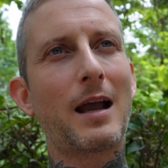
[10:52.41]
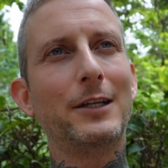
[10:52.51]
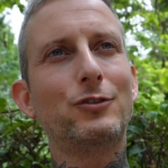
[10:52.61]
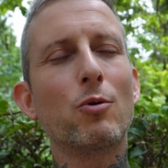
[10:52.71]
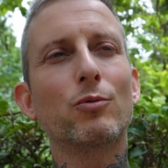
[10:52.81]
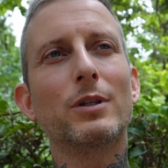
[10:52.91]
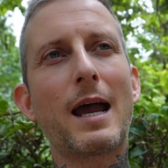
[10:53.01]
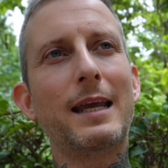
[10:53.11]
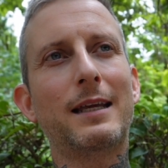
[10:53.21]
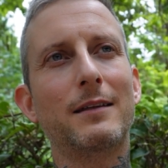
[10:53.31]
I don't
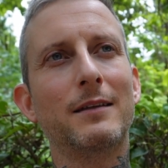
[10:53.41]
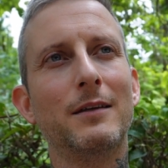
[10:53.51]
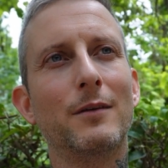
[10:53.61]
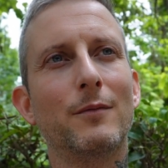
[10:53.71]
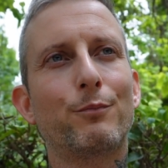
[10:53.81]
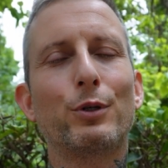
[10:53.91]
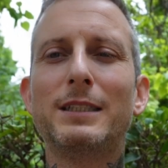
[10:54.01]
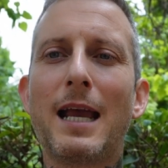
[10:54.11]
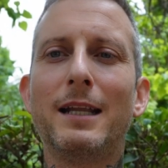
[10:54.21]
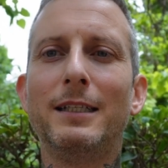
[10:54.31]
like
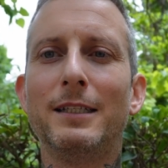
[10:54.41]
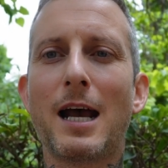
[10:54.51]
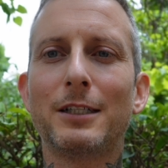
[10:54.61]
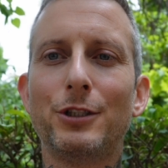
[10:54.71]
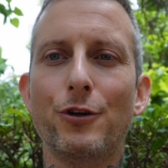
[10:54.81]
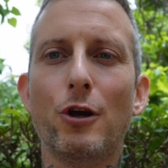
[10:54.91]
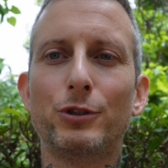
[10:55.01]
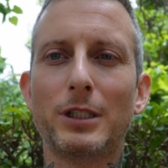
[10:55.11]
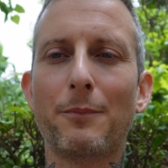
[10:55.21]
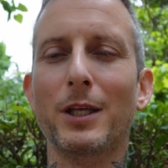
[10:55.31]
pretending not to know
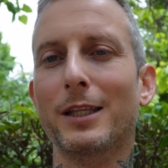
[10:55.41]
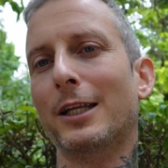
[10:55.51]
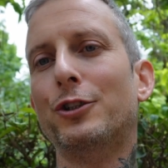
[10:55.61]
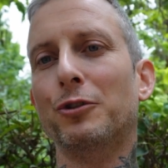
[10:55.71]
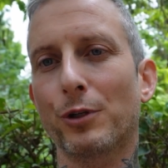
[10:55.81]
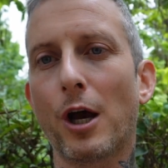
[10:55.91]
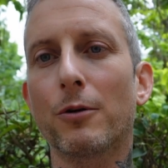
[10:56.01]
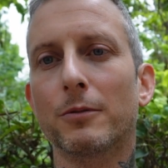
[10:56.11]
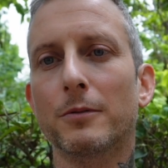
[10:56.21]
something that you know.